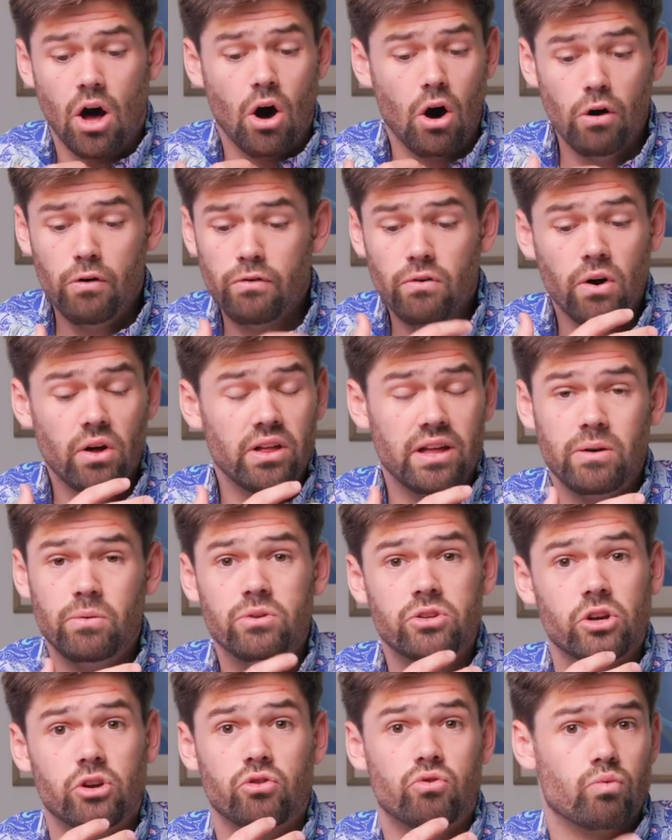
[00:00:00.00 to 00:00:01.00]
Overall, it
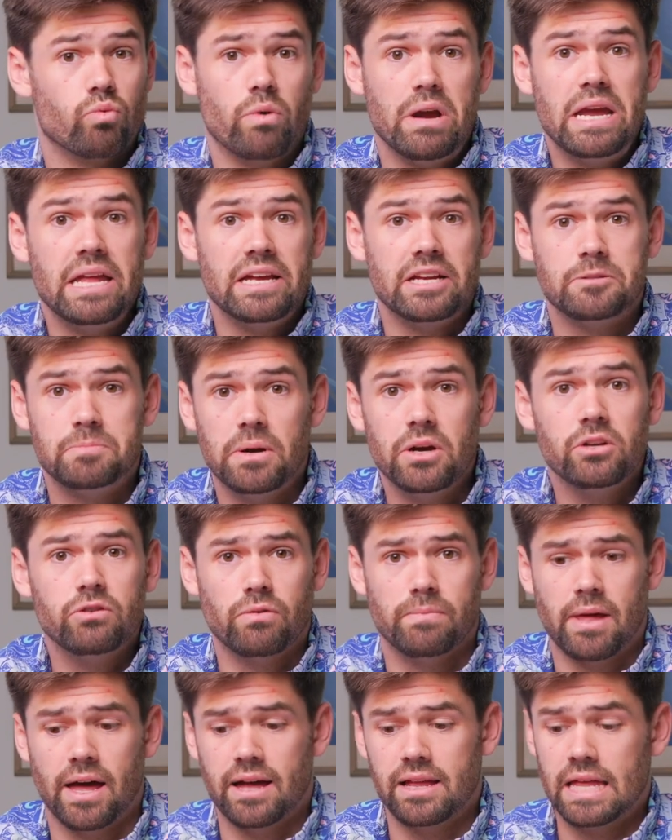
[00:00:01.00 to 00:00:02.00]
was a great experience
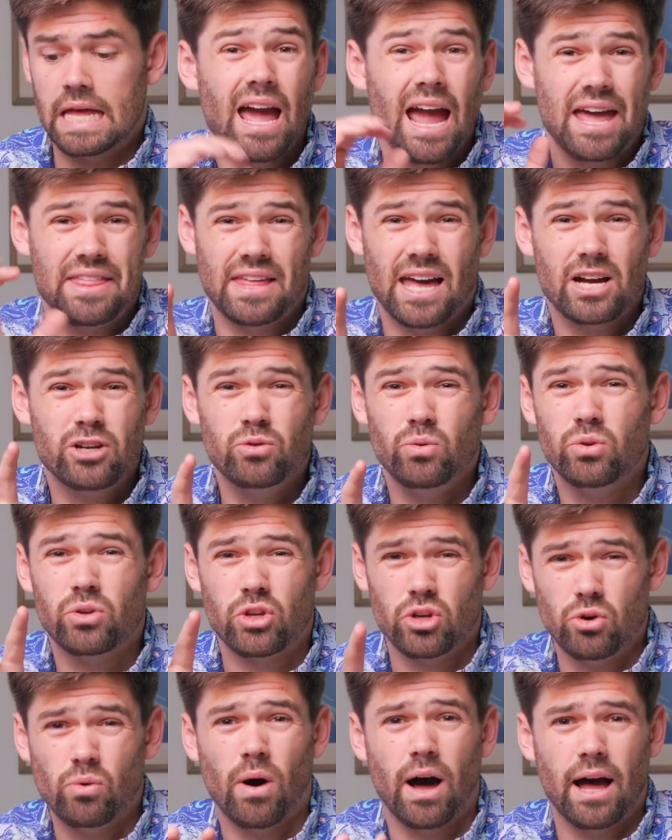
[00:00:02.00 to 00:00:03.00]
from that, and the actual
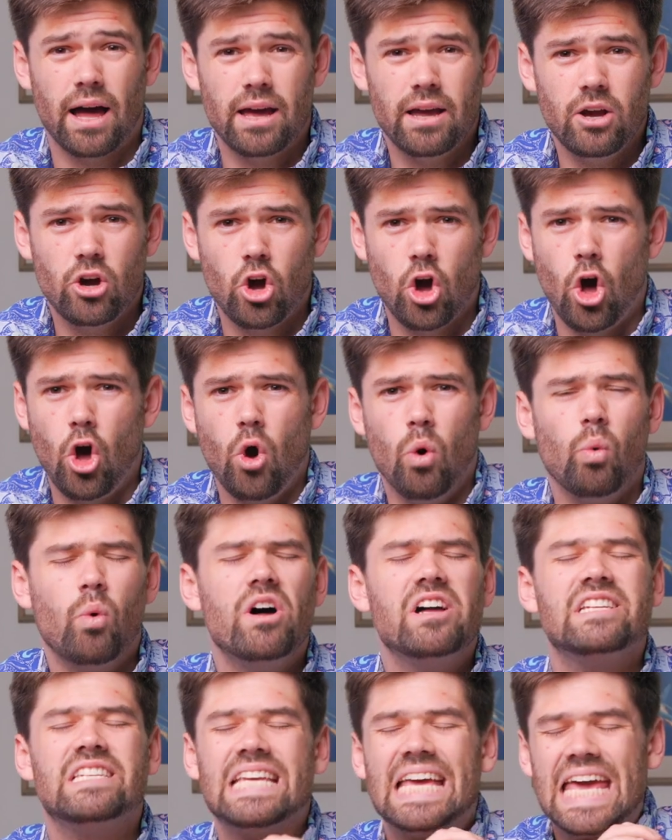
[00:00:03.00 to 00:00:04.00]
UI
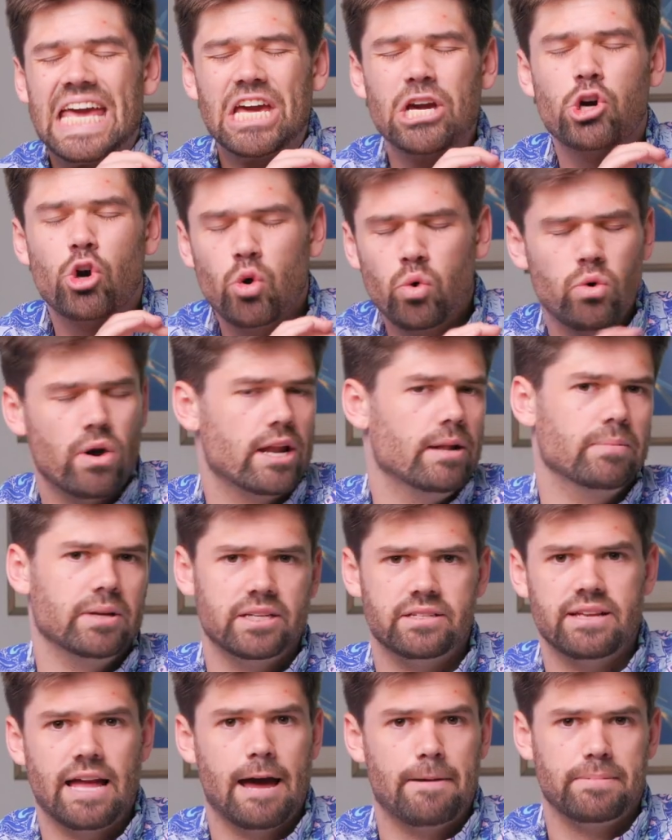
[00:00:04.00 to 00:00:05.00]
was incredibly
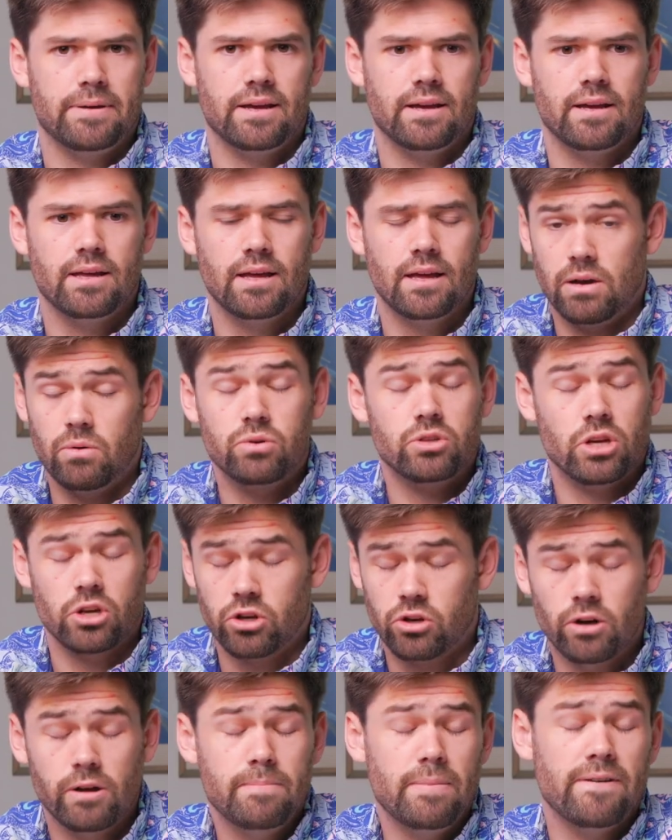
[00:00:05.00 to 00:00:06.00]
snappy. It was a
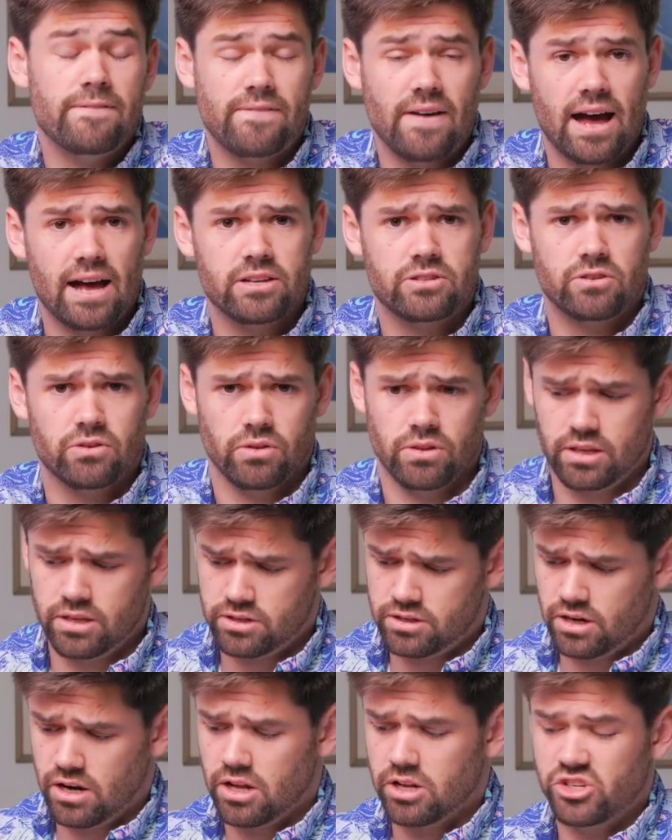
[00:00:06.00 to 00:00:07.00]
good bit faster than
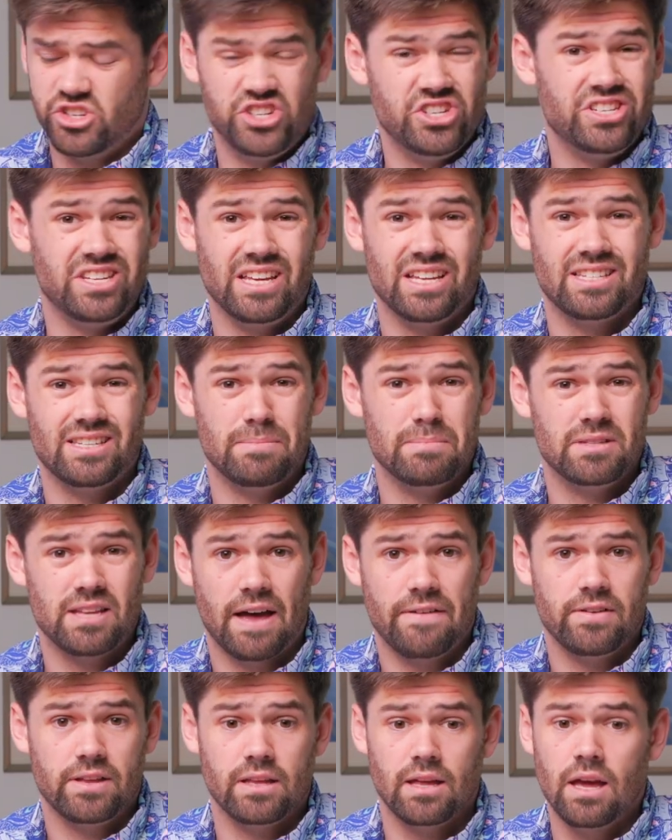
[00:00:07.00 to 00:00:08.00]
Synology
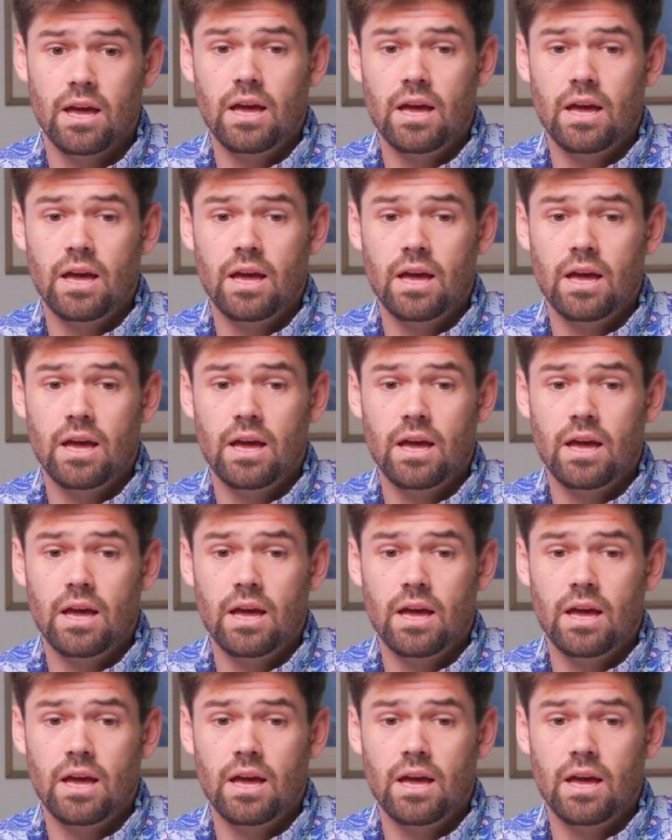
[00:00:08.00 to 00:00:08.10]
DSM-7.